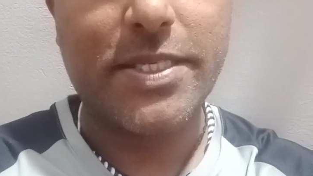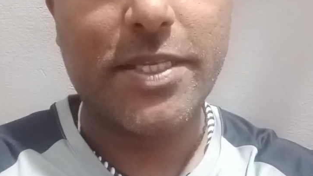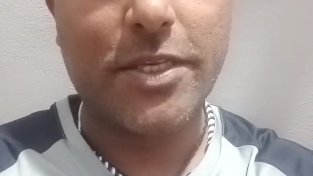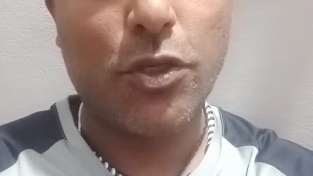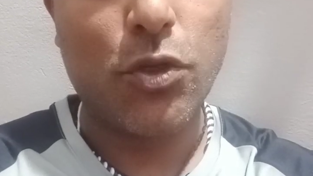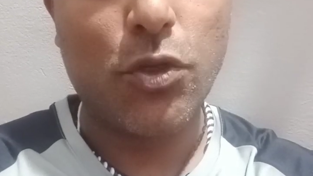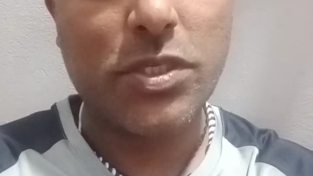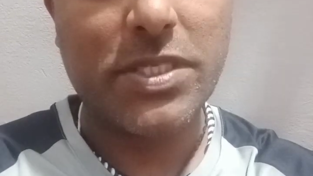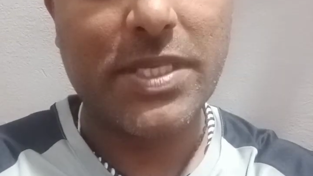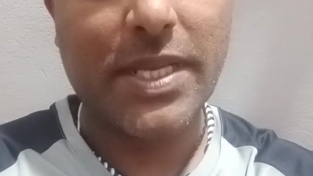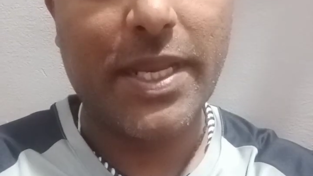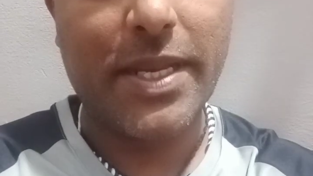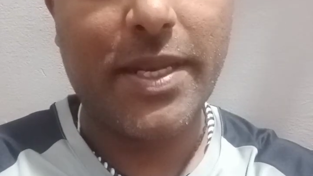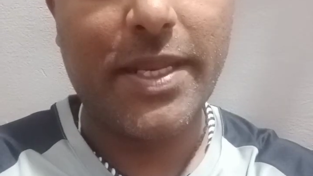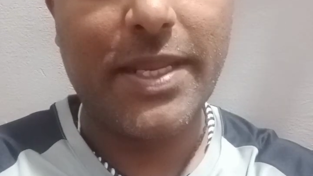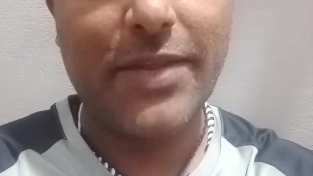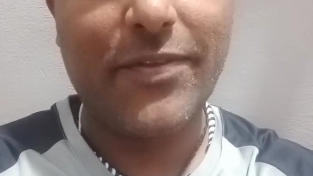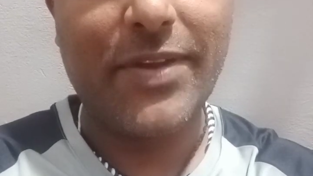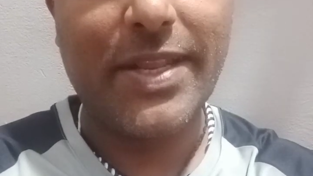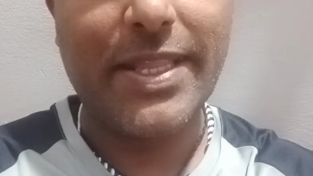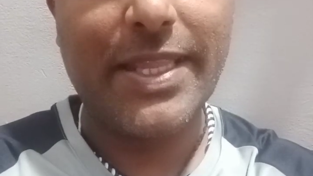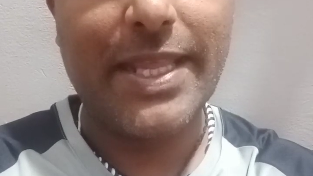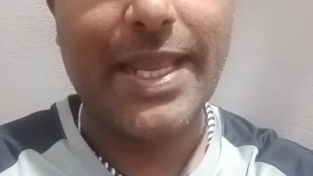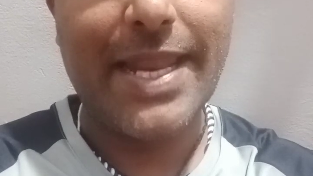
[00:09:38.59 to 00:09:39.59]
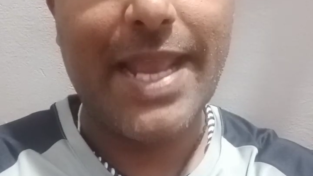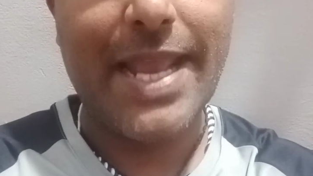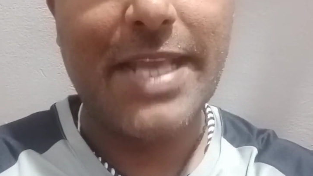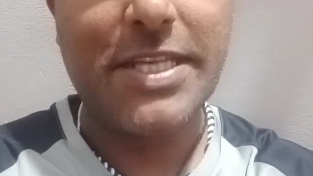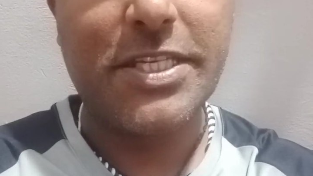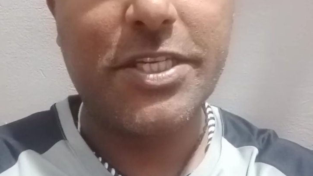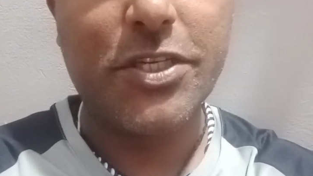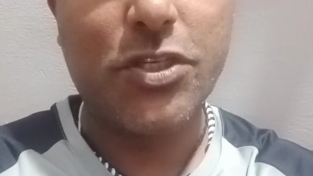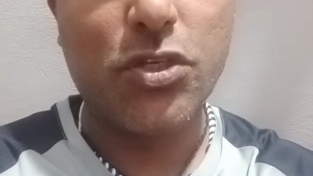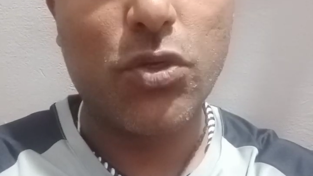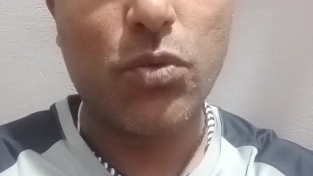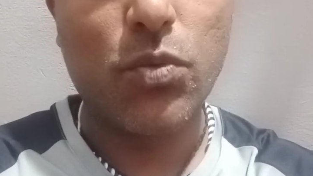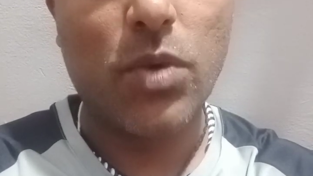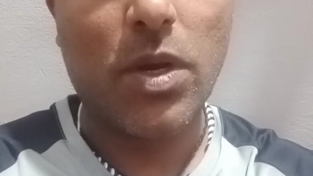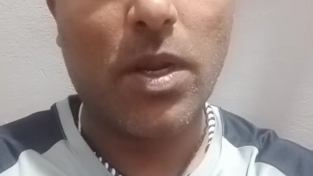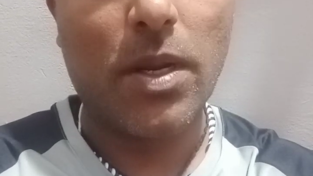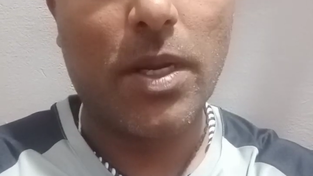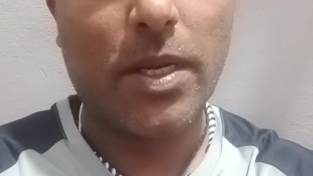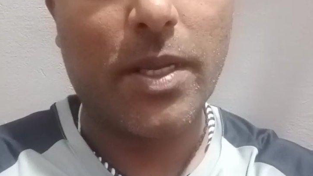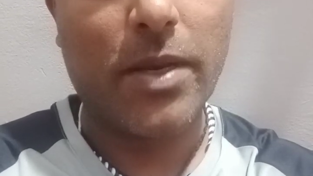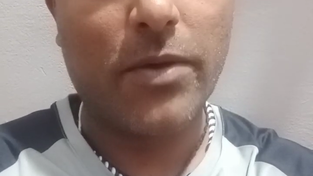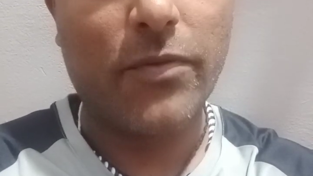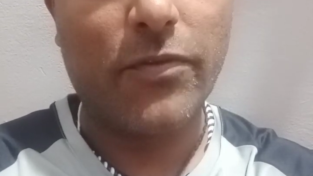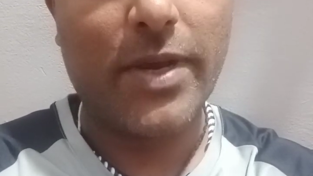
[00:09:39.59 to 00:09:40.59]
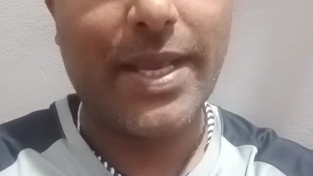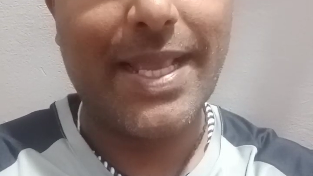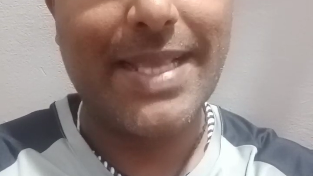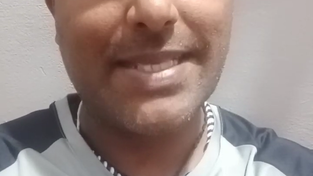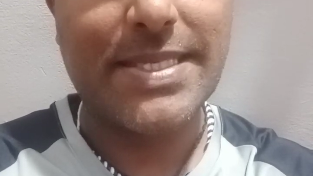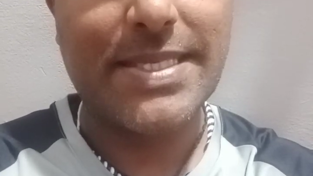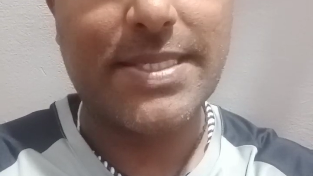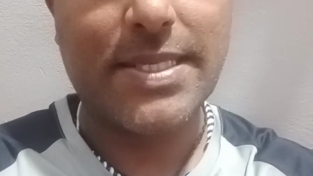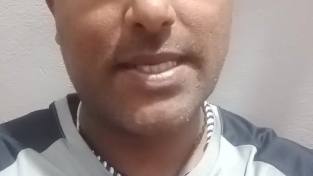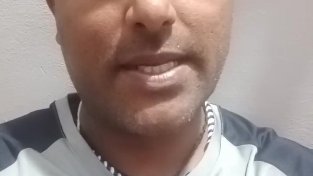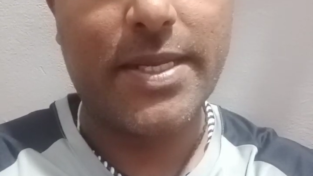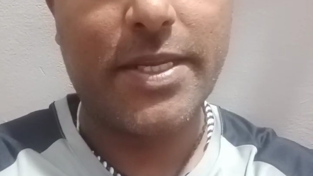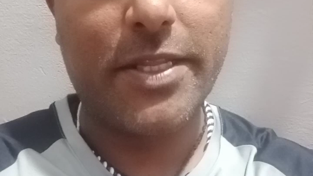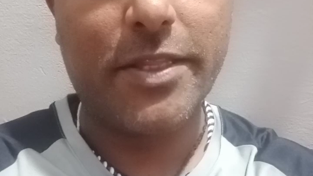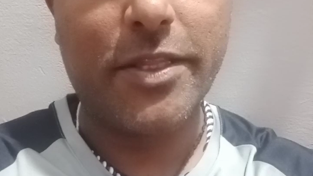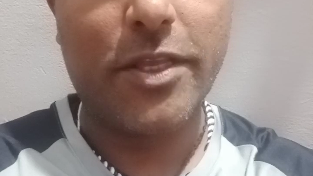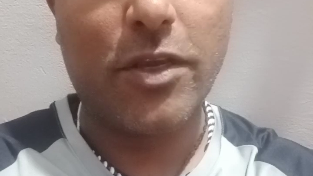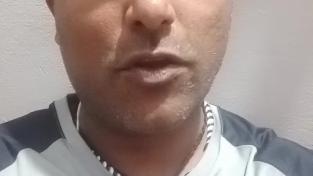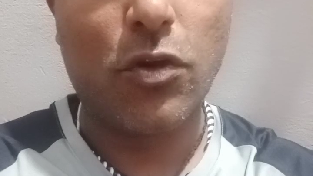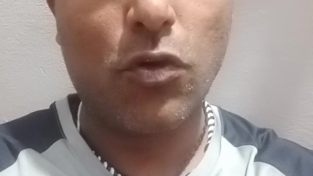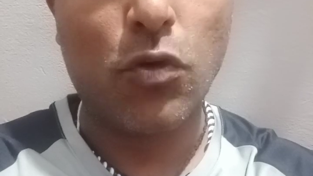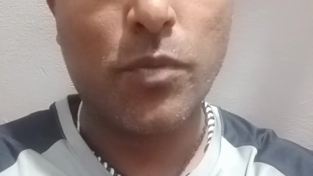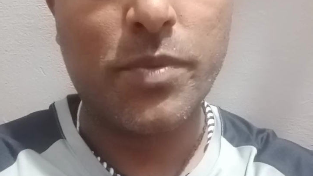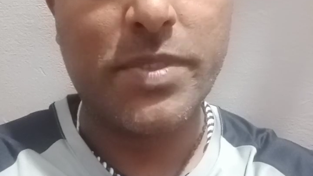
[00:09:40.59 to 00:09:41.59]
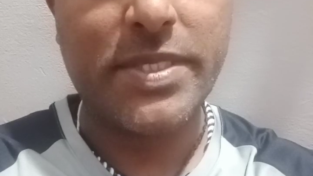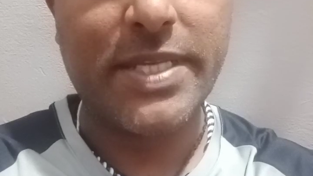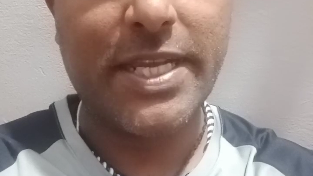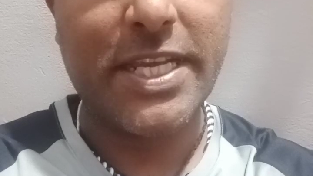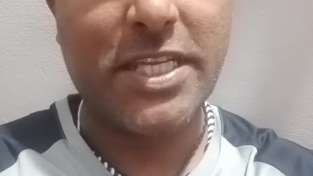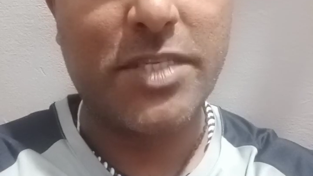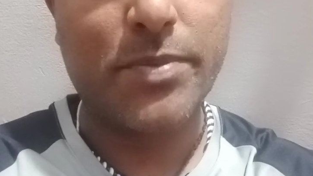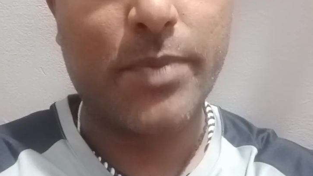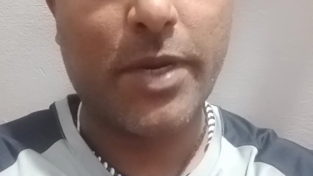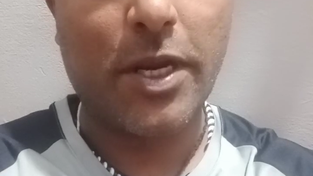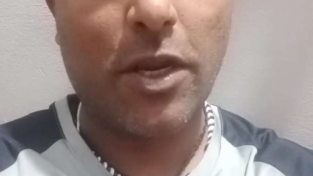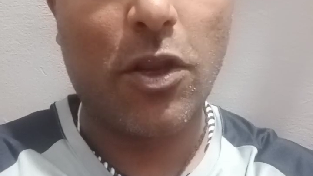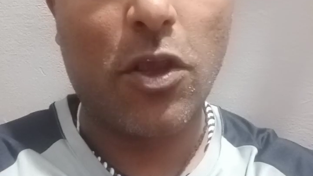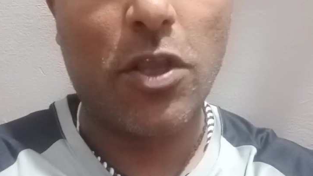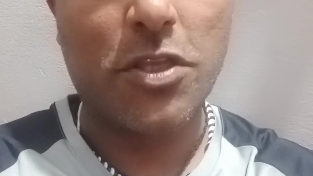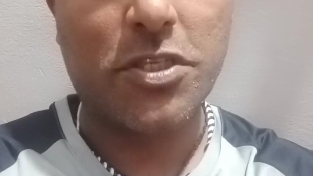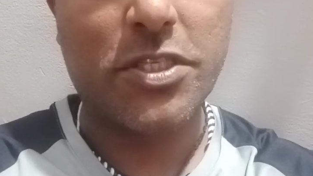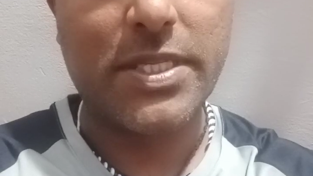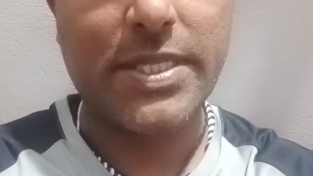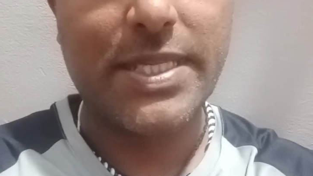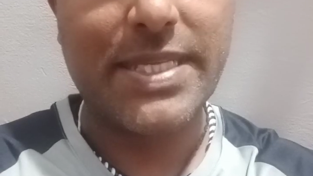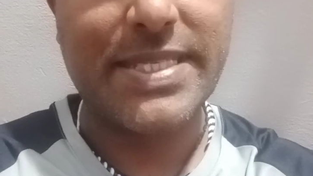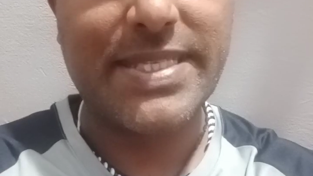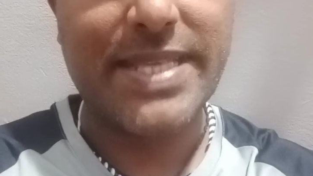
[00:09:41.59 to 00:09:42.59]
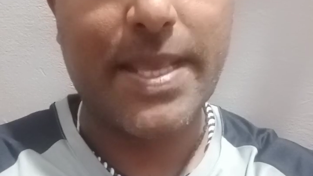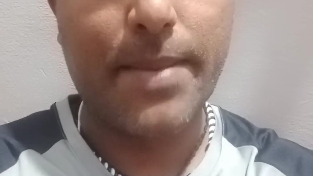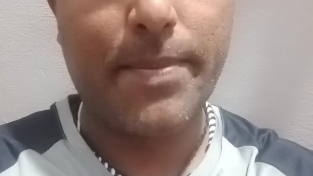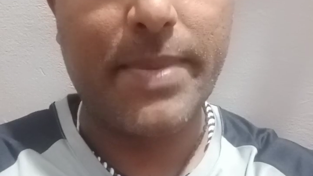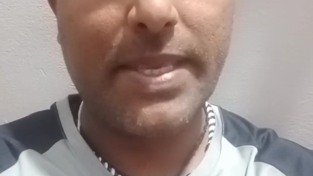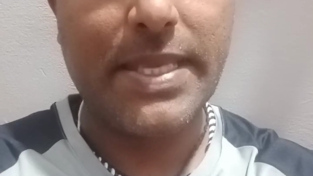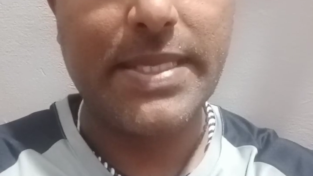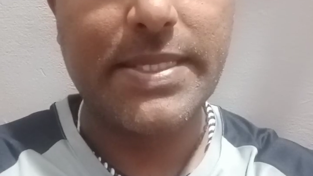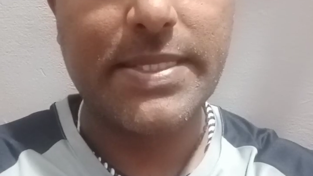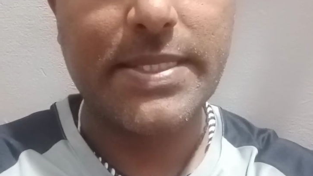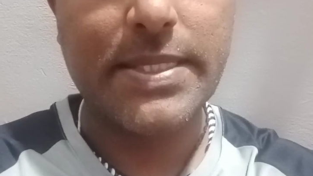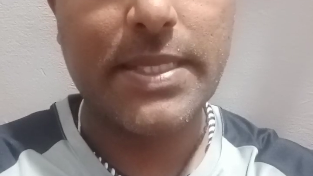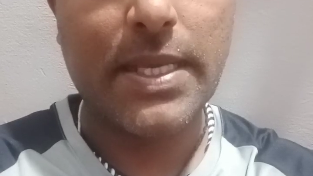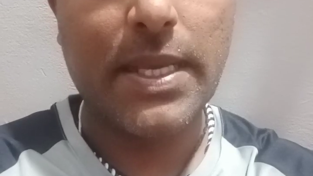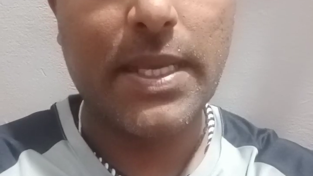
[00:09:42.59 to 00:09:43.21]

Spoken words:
So New Zealand, even in the 92 World Cup, were excellent in the group stage but lost in the semis.